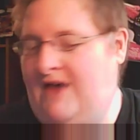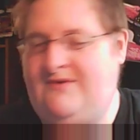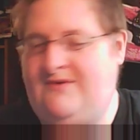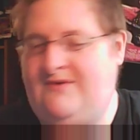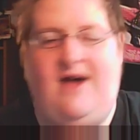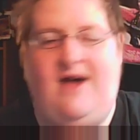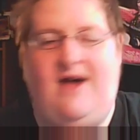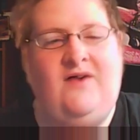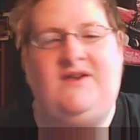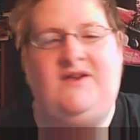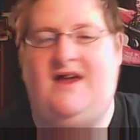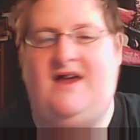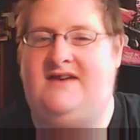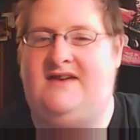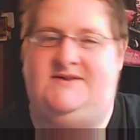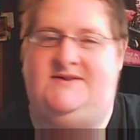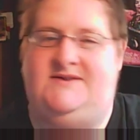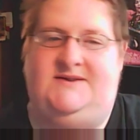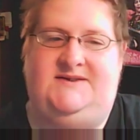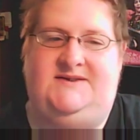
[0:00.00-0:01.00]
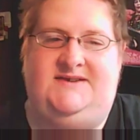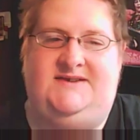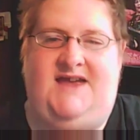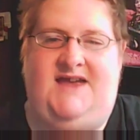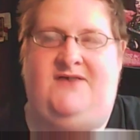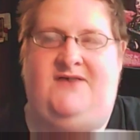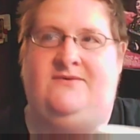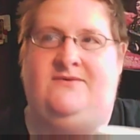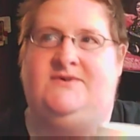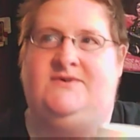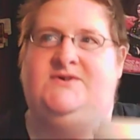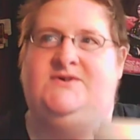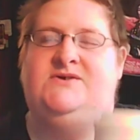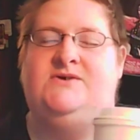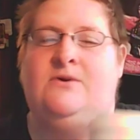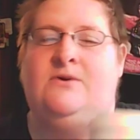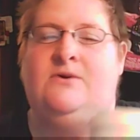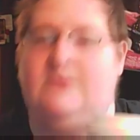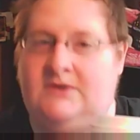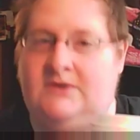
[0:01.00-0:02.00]
held on to this skein for
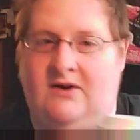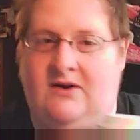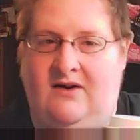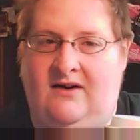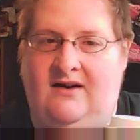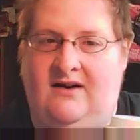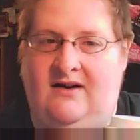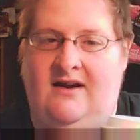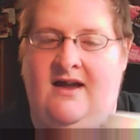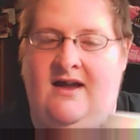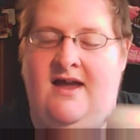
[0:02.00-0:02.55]
so long.